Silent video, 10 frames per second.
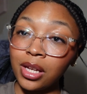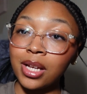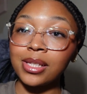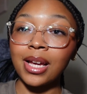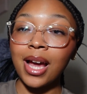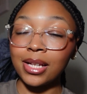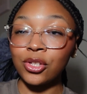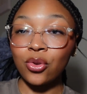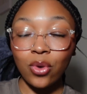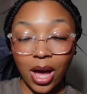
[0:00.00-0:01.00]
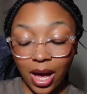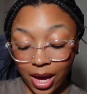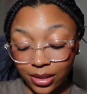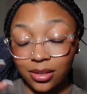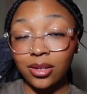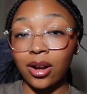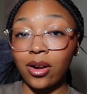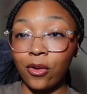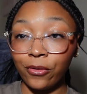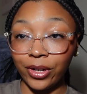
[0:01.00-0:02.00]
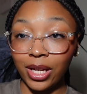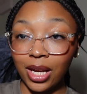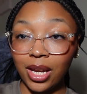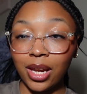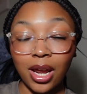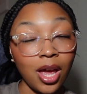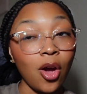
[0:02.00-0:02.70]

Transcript: because it got too hot and started overheating.